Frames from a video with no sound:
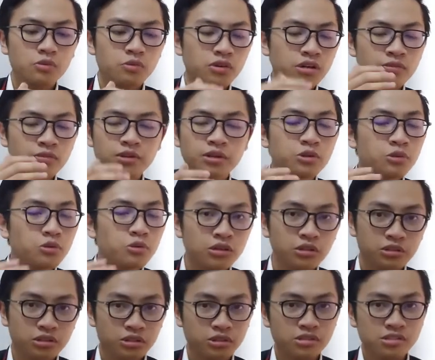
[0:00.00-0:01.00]
whatever you want
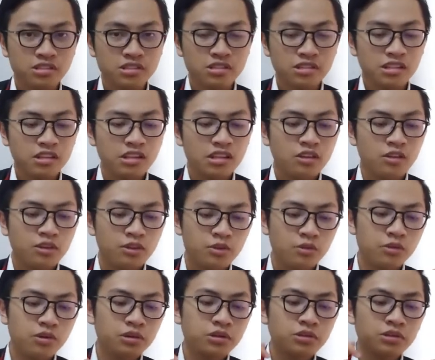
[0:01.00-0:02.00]
to use it. If
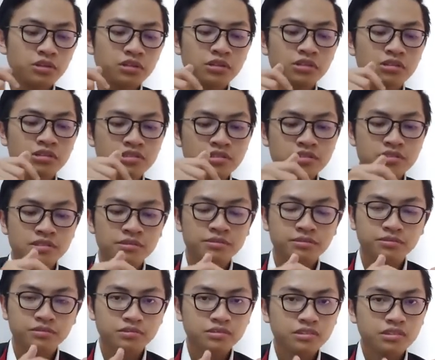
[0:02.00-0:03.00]
you want to use
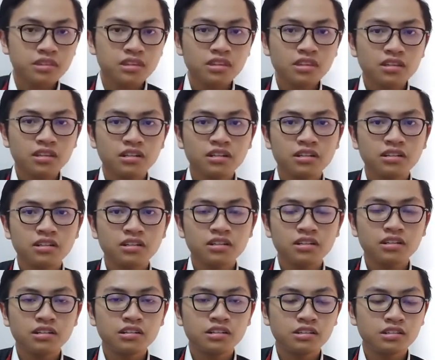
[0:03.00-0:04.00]

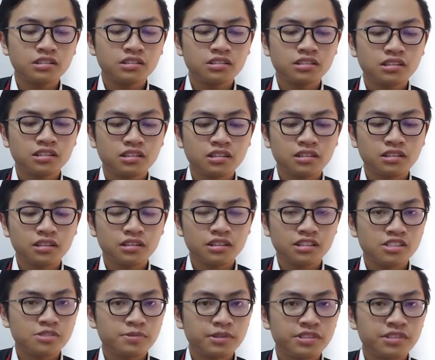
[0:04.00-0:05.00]
it
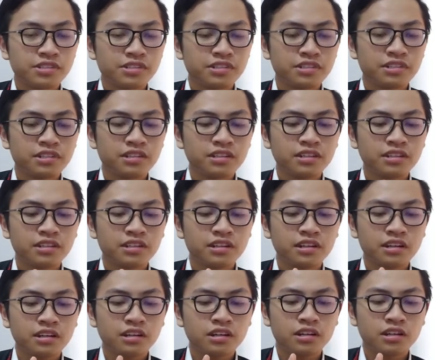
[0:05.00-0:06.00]

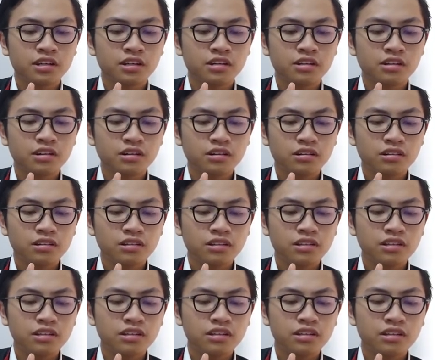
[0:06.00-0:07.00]
especially
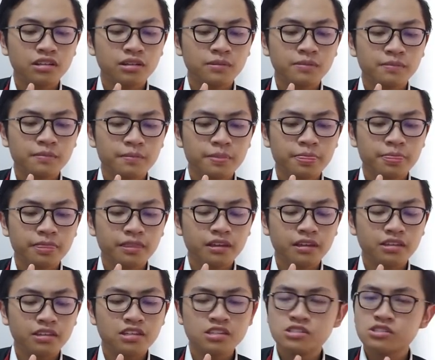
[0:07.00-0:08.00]
only
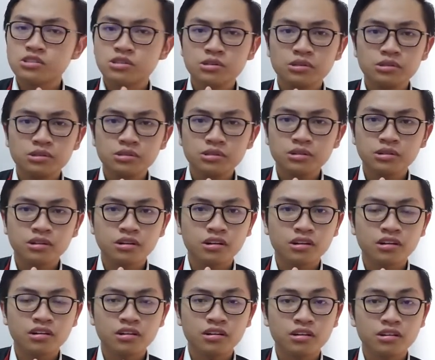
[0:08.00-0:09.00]
these two
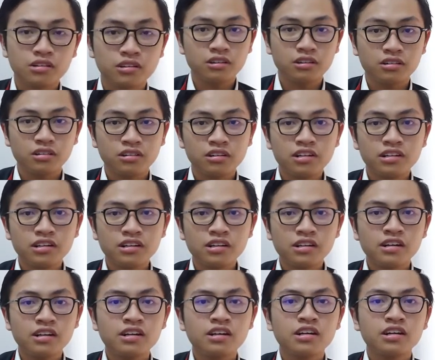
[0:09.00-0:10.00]
or
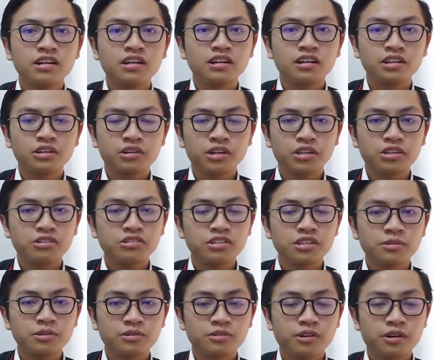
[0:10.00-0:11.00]
other, you can use
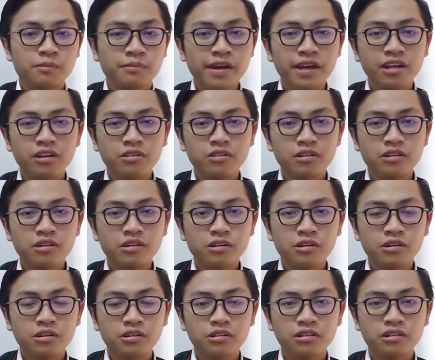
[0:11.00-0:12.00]
it for macro
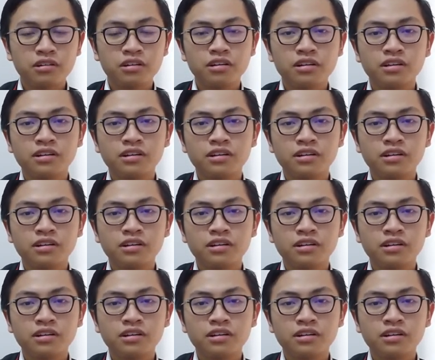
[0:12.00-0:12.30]
or